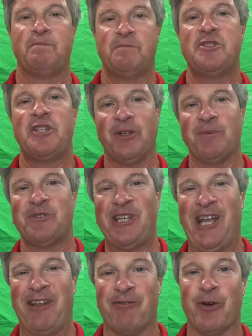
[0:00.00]
still
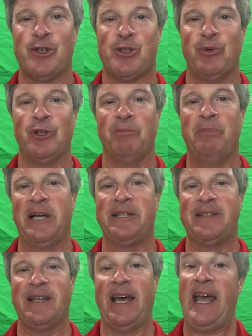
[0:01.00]
saying virtual,
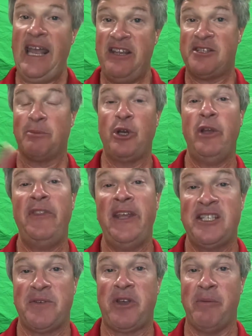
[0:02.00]
but uh, hey, some good
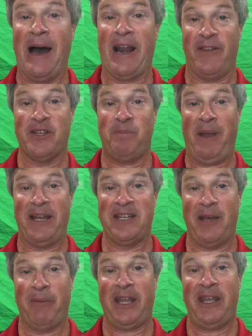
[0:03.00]
things have come out of this
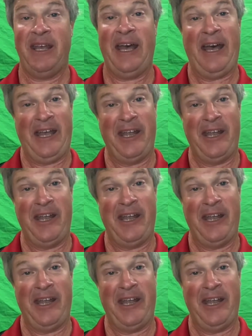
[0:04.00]
pandemic. I